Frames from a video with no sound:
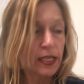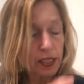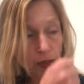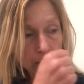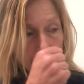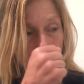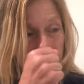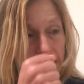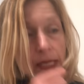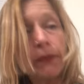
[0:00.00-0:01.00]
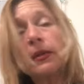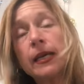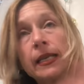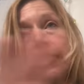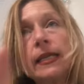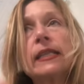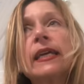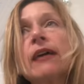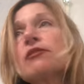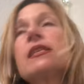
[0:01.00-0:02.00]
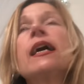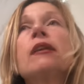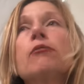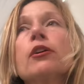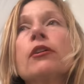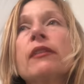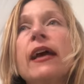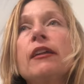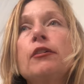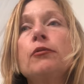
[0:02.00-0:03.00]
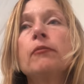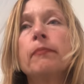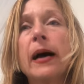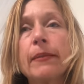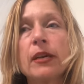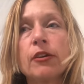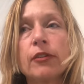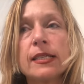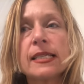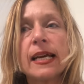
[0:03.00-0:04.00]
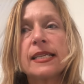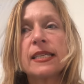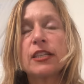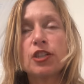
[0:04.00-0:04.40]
So, if there is somebody in the outside world that you might be criticizing,